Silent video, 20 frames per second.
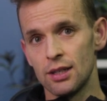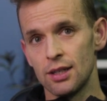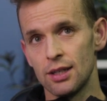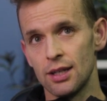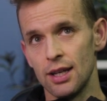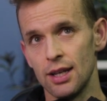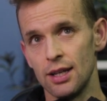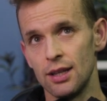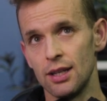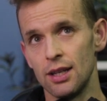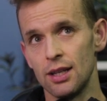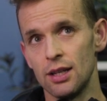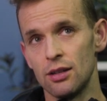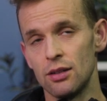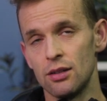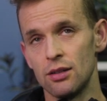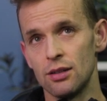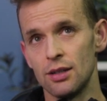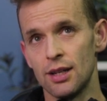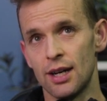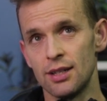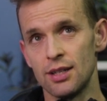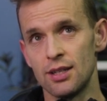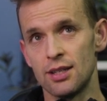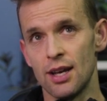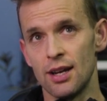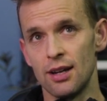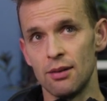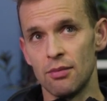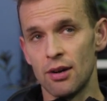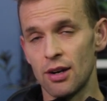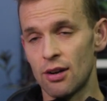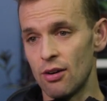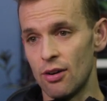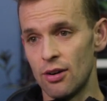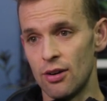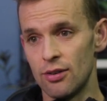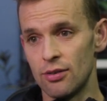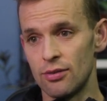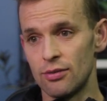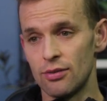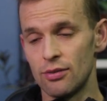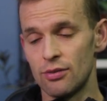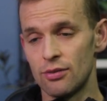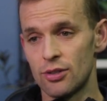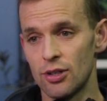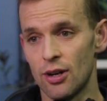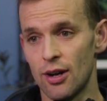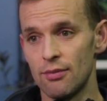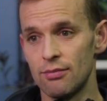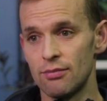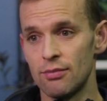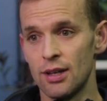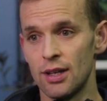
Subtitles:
and then understanding my chronotype